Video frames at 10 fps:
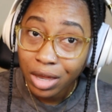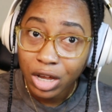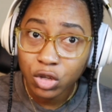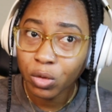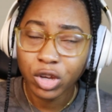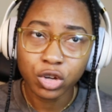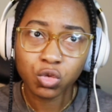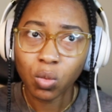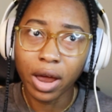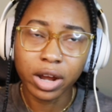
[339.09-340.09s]
Because when you're
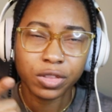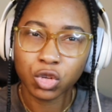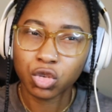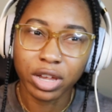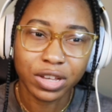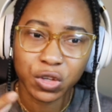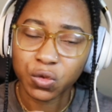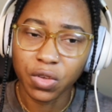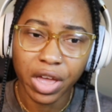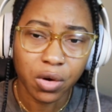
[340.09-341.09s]
just walking the streets,
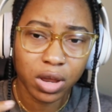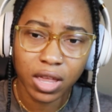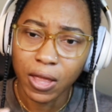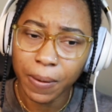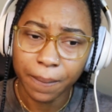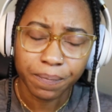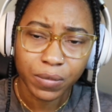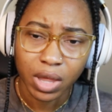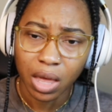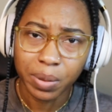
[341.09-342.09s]
it's very
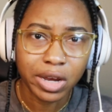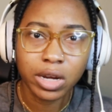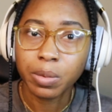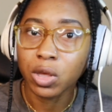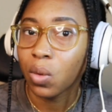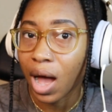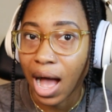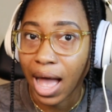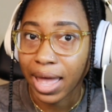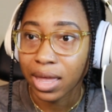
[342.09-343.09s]

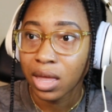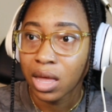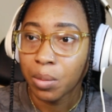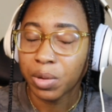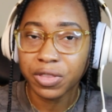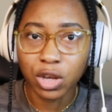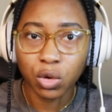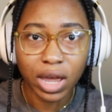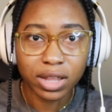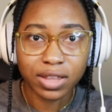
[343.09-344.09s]
PWI. But then you
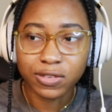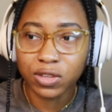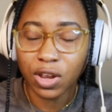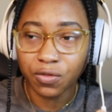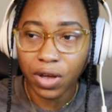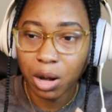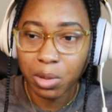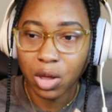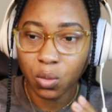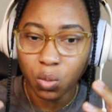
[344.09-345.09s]
get in this
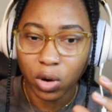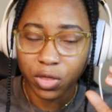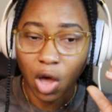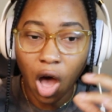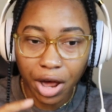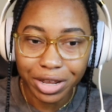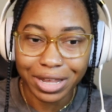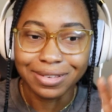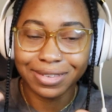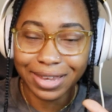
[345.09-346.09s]
environment where the
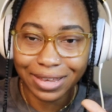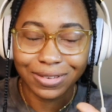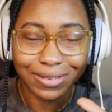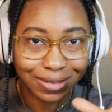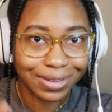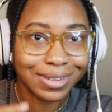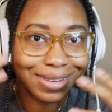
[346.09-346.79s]
audience is...